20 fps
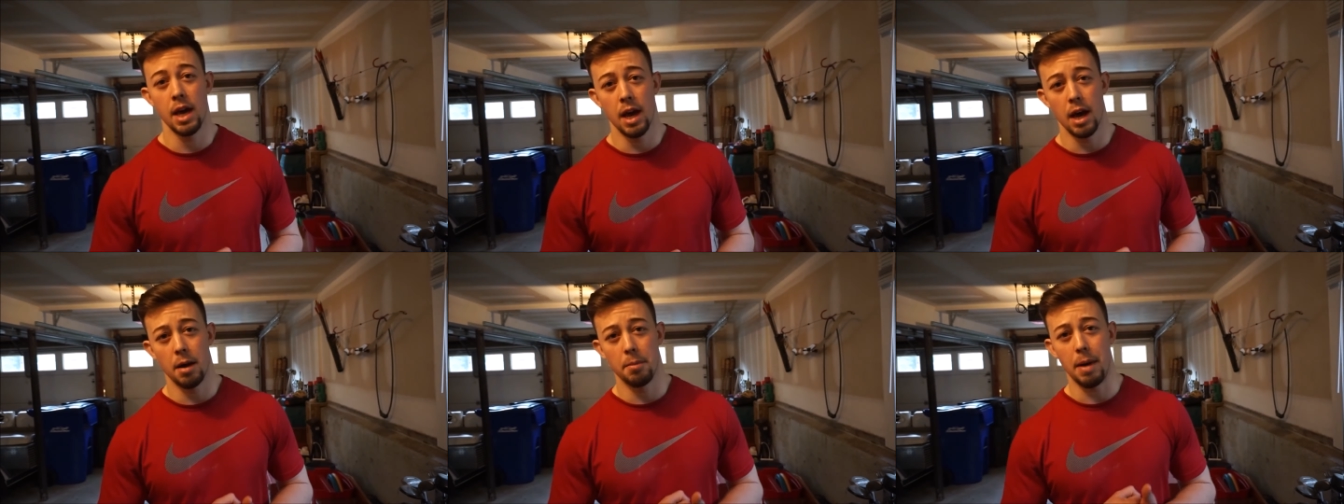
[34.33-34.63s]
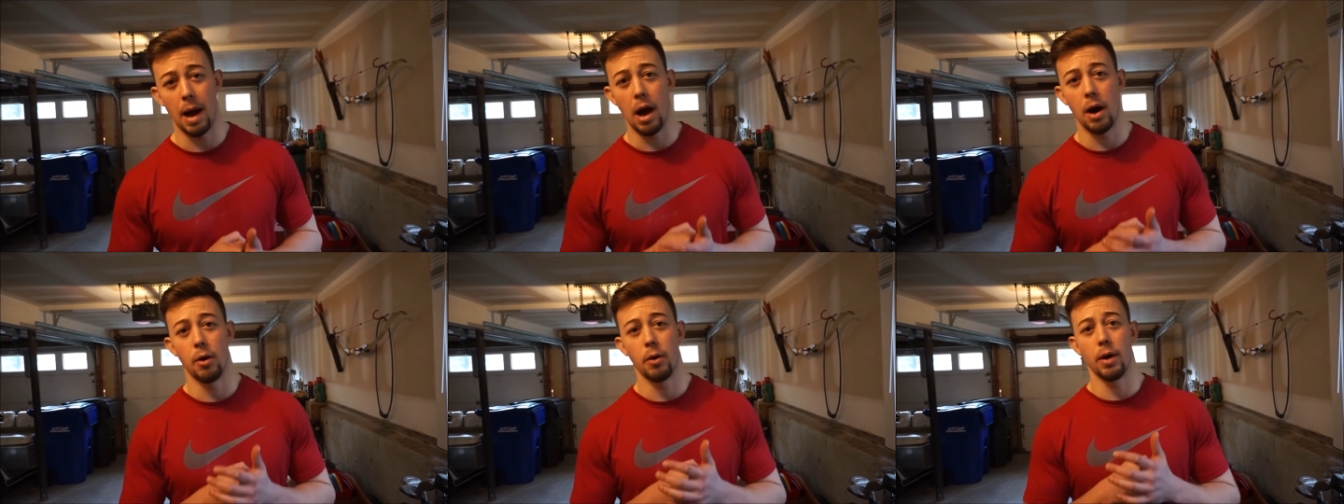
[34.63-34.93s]

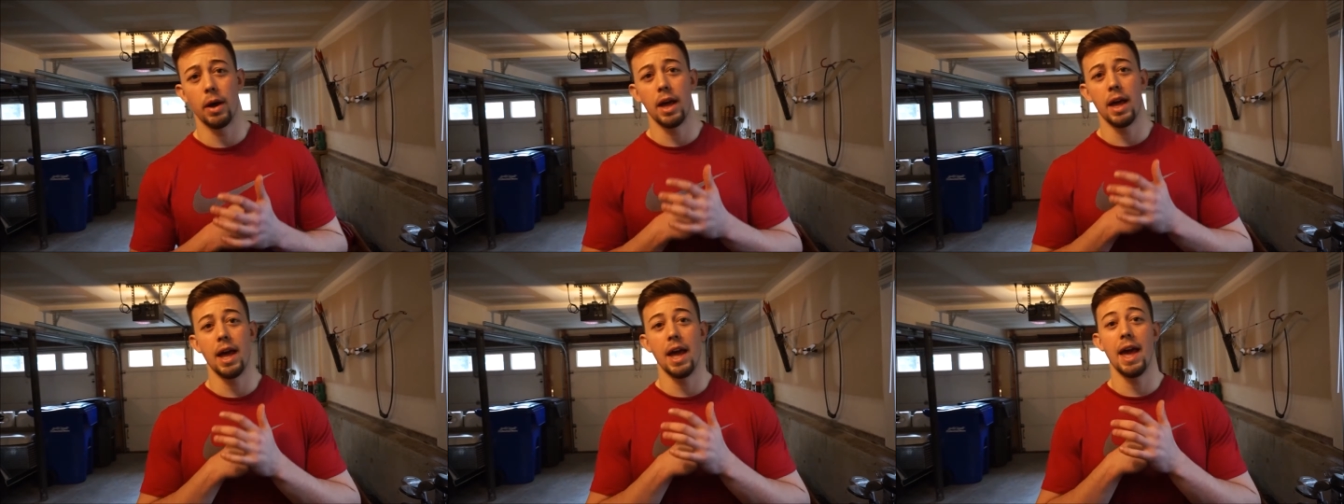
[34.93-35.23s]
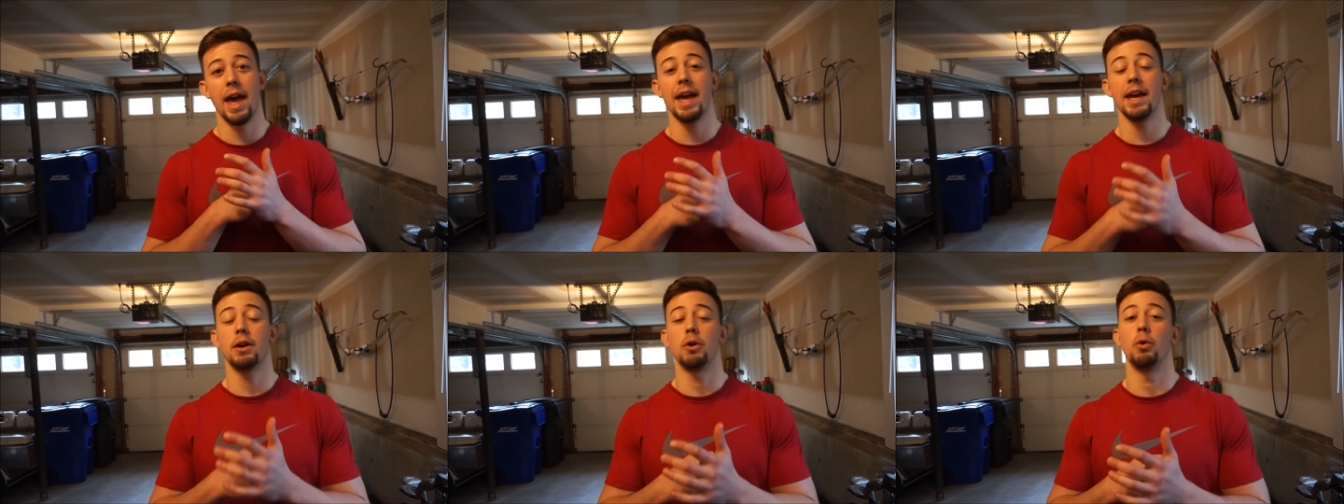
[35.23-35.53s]
about
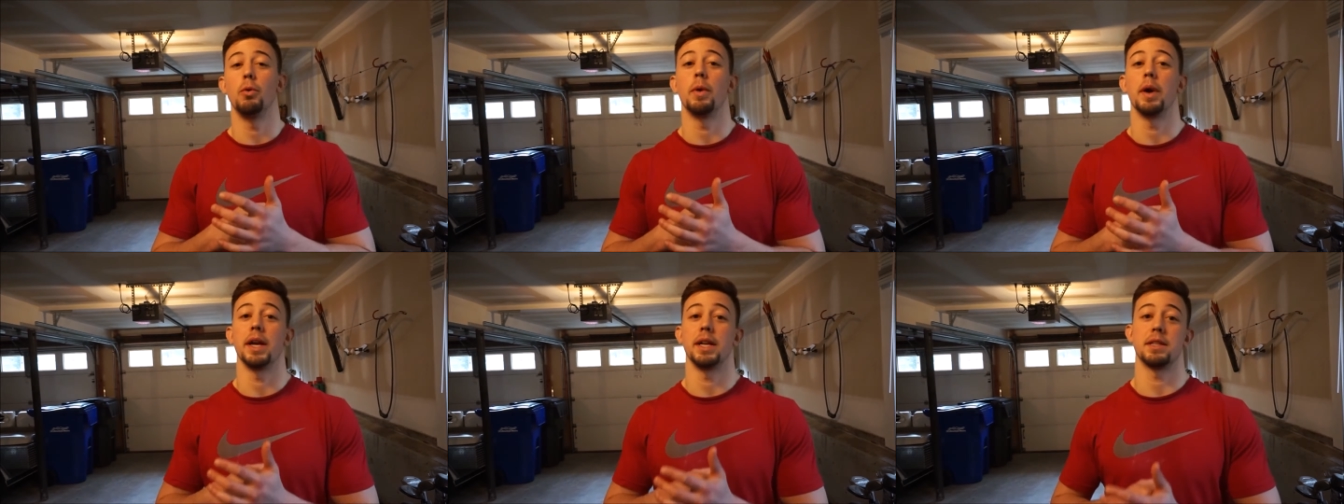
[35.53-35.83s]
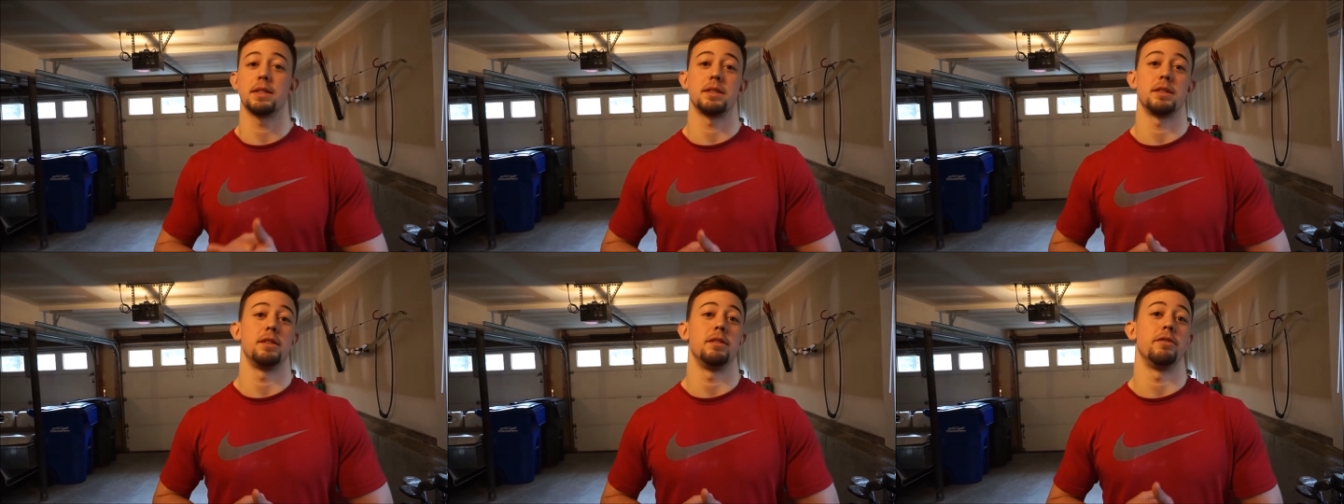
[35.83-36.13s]
ankle
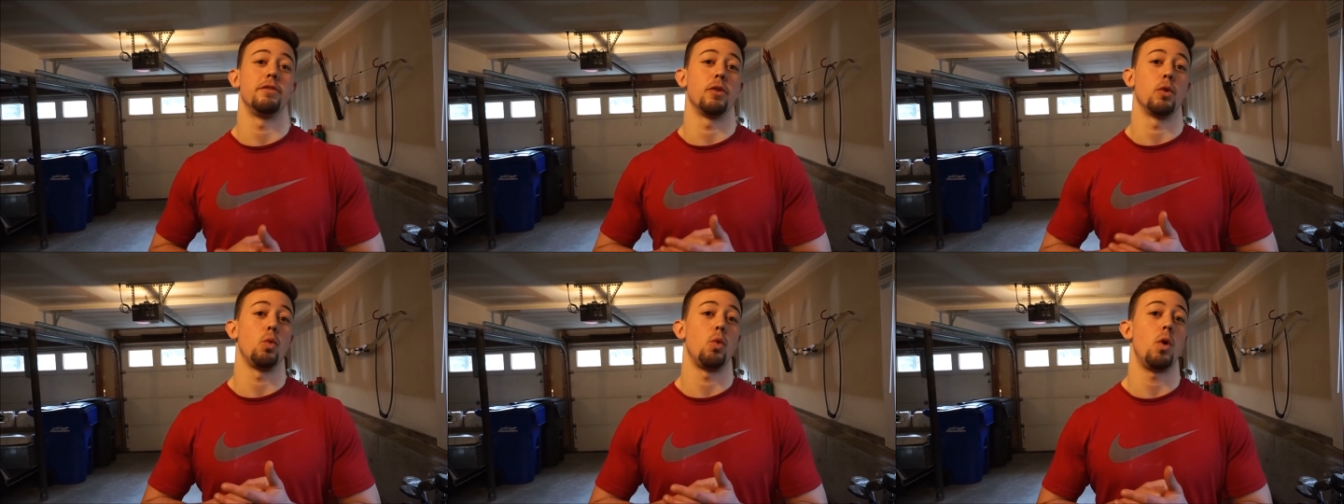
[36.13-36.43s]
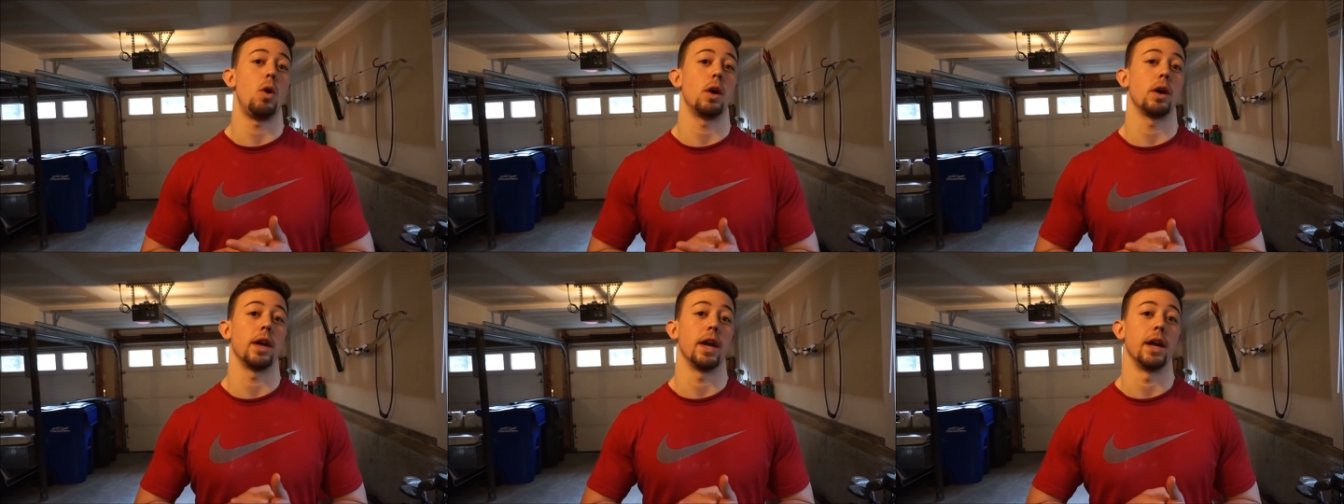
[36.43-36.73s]
weights for
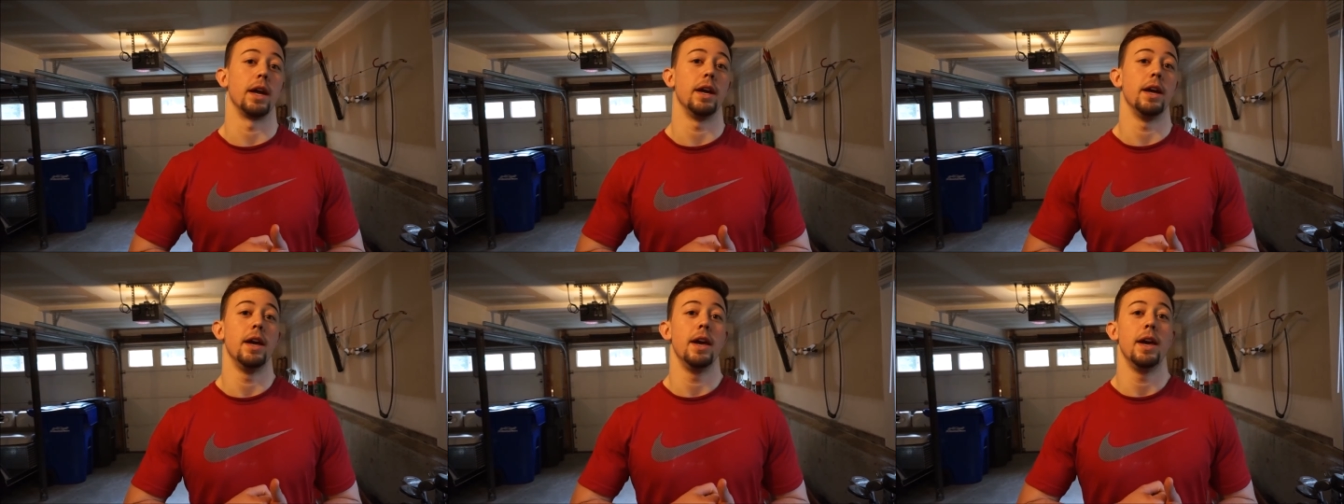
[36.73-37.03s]
walking?